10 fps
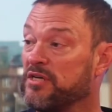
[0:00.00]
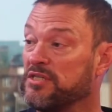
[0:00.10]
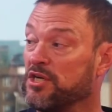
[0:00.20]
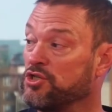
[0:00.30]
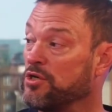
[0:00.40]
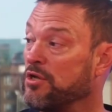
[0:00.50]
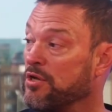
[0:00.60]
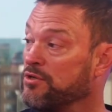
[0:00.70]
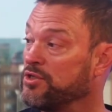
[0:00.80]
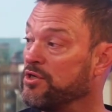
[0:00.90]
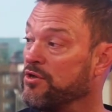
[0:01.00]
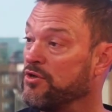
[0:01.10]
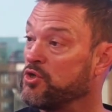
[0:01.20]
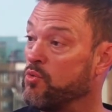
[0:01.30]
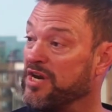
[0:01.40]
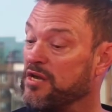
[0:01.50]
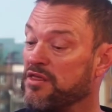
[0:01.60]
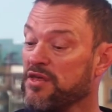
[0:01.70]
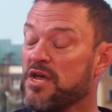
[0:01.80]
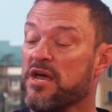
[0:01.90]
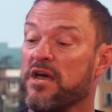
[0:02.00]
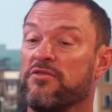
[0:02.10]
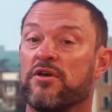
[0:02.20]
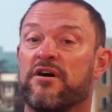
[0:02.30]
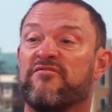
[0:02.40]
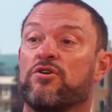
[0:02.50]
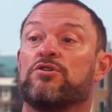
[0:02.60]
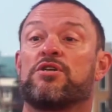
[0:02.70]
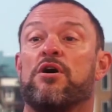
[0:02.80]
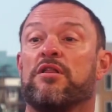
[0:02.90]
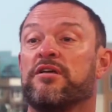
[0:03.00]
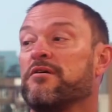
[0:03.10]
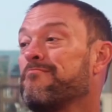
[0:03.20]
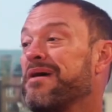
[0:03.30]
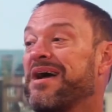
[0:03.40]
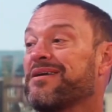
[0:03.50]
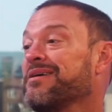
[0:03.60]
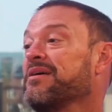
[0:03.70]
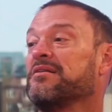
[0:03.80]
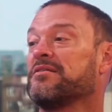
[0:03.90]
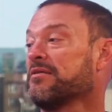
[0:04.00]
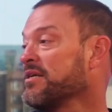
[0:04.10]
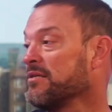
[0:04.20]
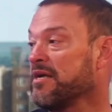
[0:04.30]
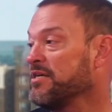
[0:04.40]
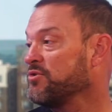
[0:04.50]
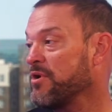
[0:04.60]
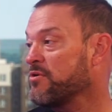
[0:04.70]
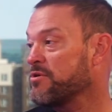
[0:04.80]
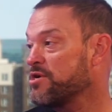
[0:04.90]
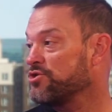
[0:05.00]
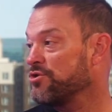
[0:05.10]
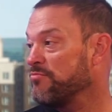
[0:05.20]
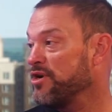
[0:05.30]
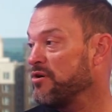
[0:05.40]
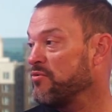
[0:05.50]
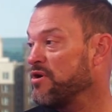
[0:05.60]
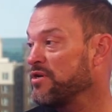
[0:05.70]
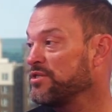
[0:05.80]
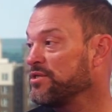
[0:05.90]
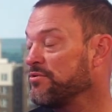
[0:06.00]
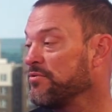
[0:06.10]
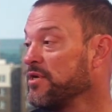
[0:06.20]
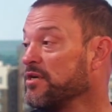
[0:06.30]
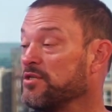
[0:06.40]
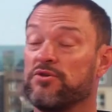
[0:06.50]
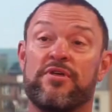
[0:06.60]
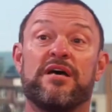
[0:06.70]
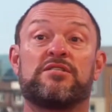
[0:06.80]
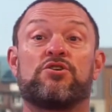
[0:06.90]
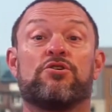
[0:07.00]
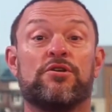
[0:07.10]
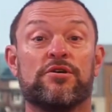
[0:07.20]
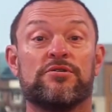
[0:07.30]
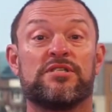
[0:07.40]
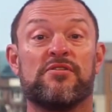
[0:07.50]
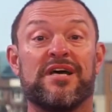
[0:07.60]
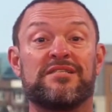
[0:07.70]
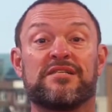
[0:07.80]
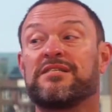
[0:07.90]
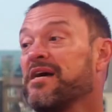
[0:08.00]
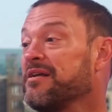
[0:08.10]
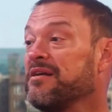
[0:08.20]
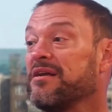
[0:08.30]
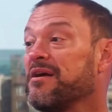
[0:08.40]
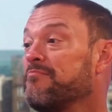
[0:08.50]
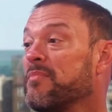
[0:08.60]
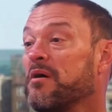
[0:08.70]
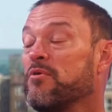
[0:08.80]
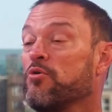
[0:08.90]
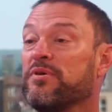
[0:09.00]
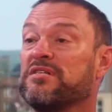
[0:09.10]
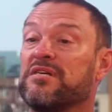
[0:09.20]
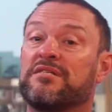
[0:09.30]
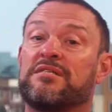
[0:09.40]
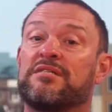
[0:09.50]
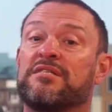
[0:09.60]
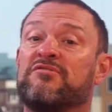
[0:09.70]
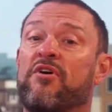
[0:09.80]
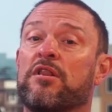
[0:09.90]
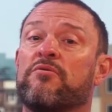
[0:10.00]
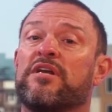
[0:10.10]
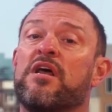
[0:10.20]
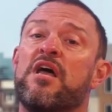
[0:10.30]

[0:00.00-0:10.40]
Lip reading: session closed on the 20th, and the governor is calling them back in to legalize recreational marijuana. So that's good news, and that's exciting. And I'm hoping Texas is following.